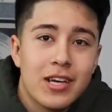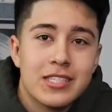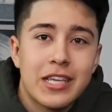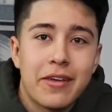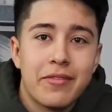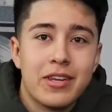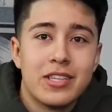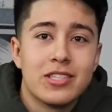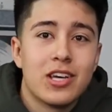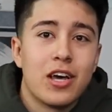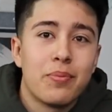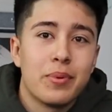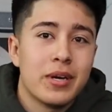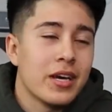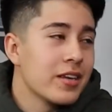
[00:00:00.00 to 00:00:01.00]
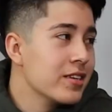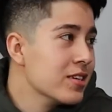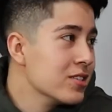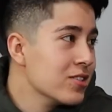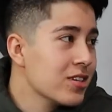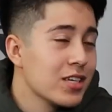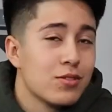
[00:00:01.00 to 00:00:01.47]
guys have any topic
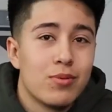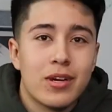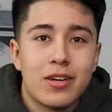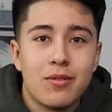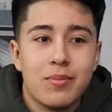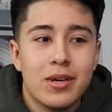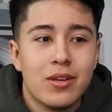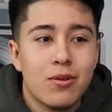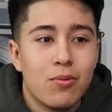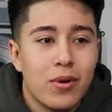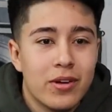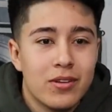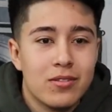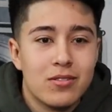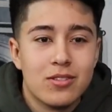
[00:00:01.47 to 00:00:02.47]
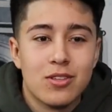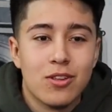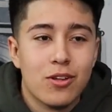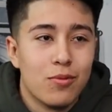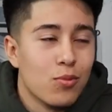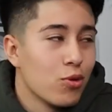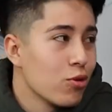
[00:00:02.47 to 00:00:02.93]
ideas you guys recommend or want to
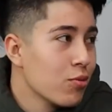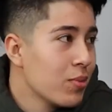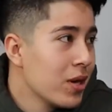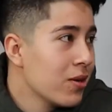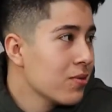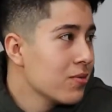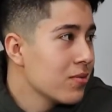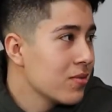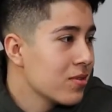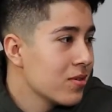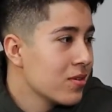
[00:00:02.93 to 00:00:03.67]
learn more about.